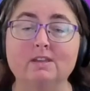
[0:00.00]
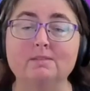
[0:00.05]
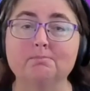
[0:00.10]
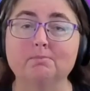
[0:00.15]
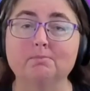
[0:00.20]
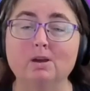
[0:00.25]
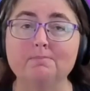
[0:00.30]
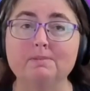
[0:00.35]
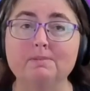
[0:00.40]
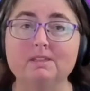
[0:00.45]
It
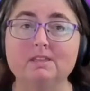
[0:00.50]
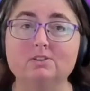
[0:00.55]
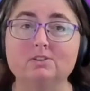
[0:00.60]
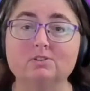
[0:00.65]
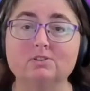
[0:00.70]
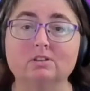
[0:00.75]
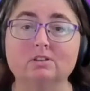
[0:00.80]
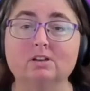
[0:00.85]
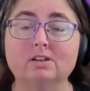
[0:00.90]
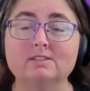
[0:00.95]
might be
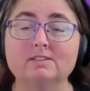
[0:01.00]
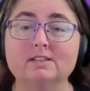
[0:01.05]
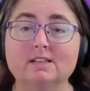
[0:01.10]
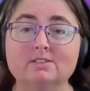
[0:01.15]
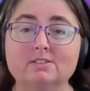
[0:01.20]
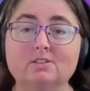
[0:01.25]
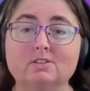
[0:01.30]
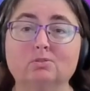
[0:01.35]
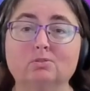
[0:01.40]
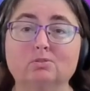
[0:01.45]
that your clients
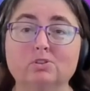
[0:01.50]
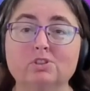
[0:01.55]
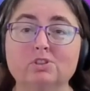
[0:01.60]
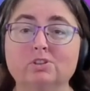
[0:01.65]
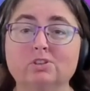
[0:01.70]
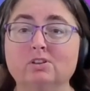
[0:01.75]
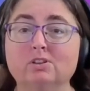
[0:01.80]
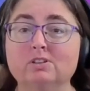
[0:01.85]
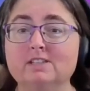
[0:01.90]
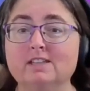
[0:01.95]
ask you, look, could
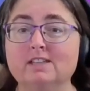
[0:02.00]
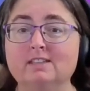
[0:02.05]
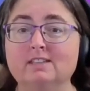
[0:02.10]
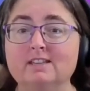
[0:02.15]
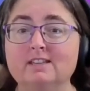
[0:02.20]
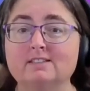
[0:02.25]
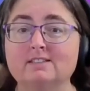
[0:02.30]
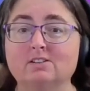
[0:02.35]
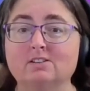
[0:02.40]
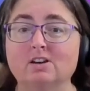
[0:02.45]
you contact
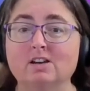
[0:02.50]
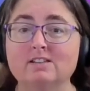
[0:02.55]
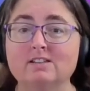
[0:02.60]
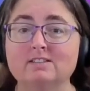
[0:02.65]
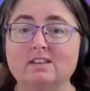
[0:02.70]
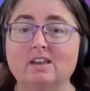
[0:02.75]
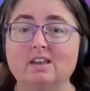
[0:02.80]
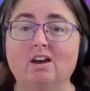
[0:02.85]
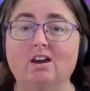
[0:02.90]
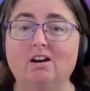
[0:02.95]
these
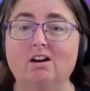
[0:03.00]
guys?